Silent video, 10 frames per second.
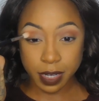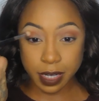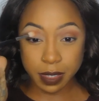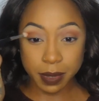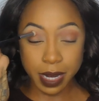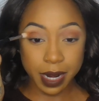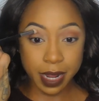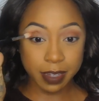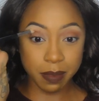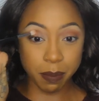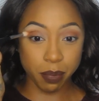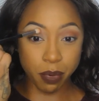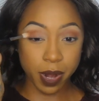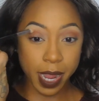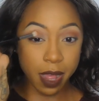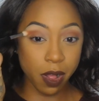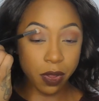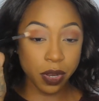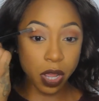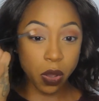Okay, so we got a nice
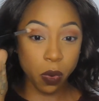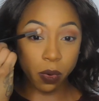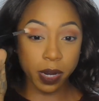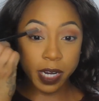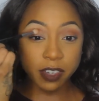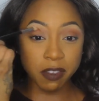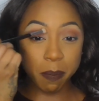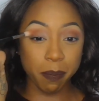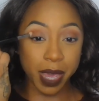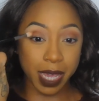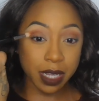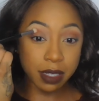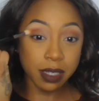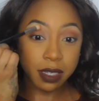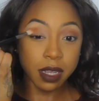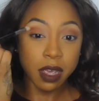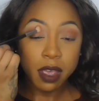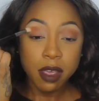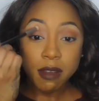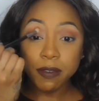brown orange base
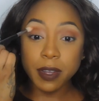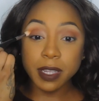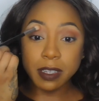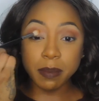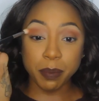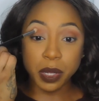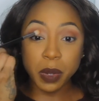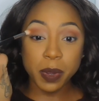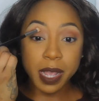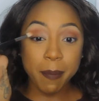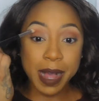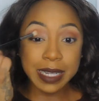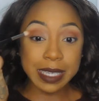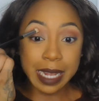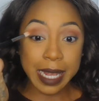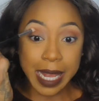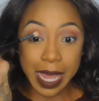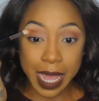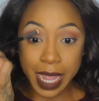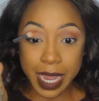for this blue we about to
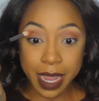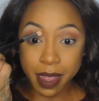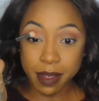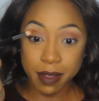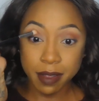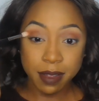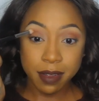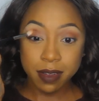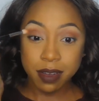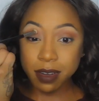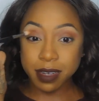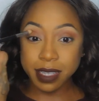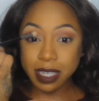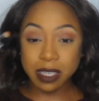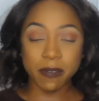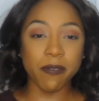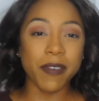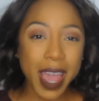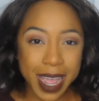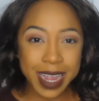lay on this
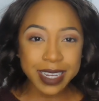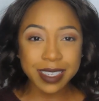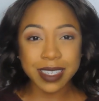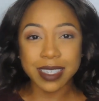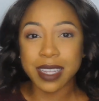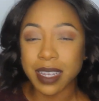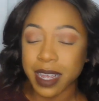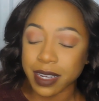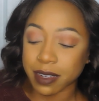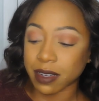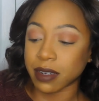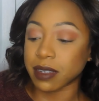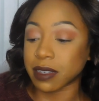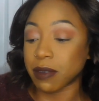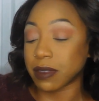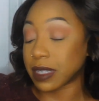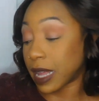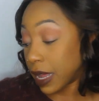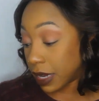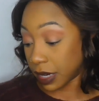face. I need to turn this on
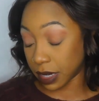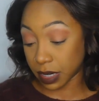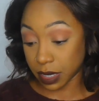silent.